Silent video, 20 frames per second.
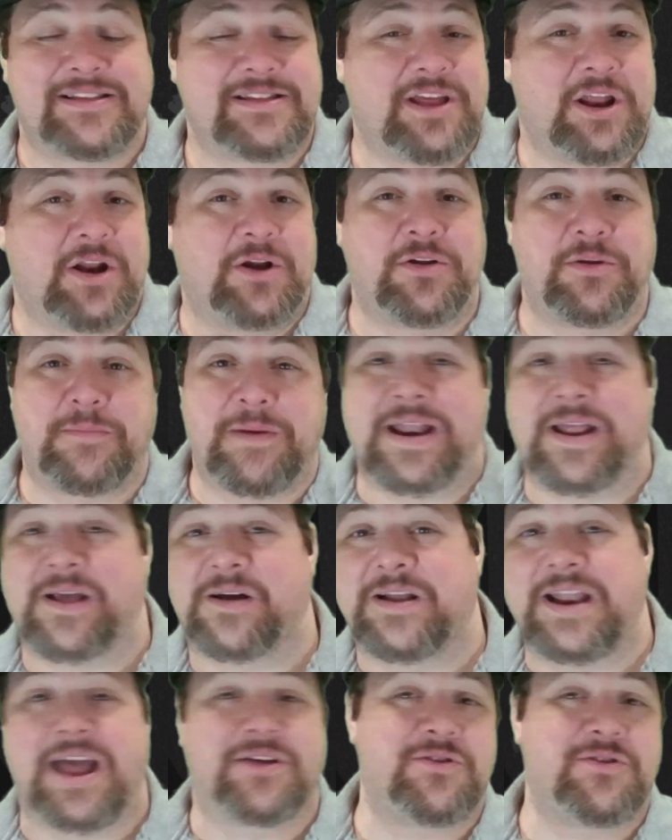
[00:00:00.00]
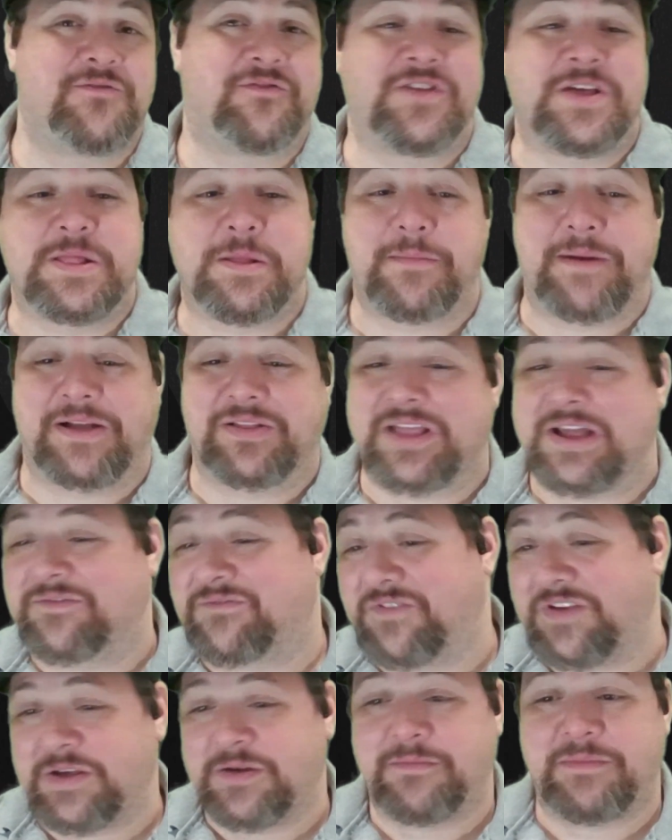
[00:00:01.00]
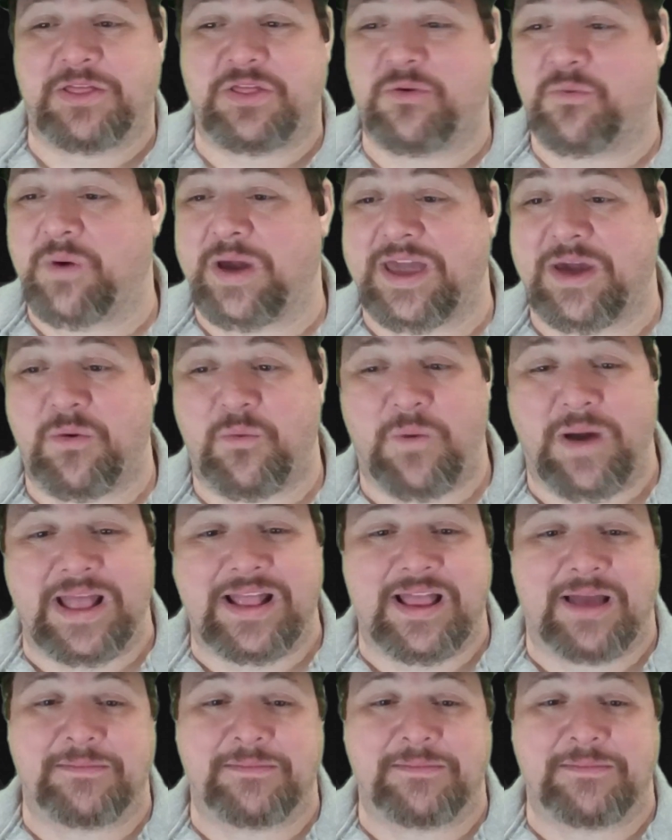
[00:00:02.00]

Depending on how you feel about that film and the way it went,